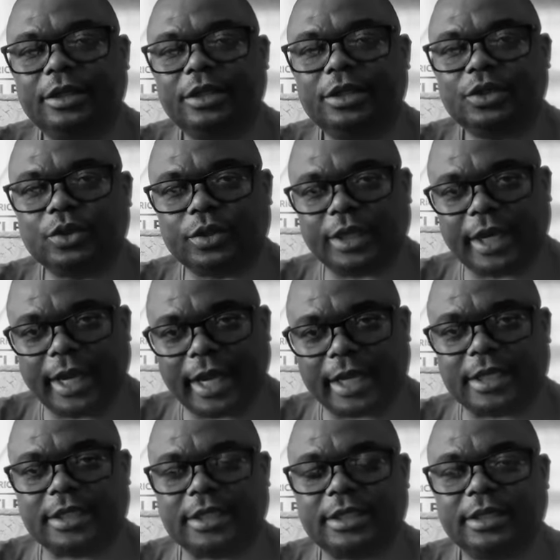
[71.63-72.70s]
should
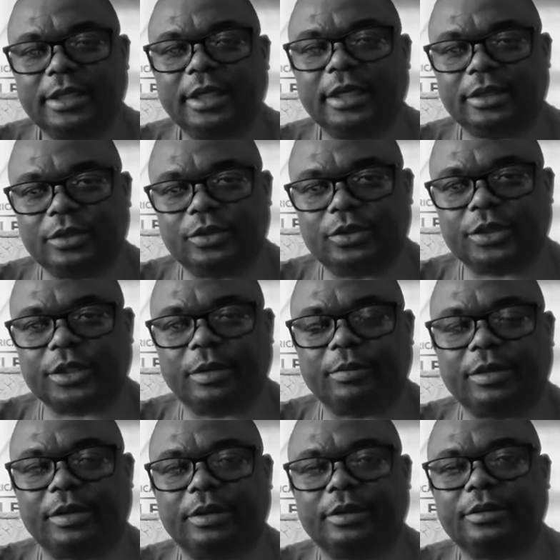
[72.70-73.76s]
act and do something.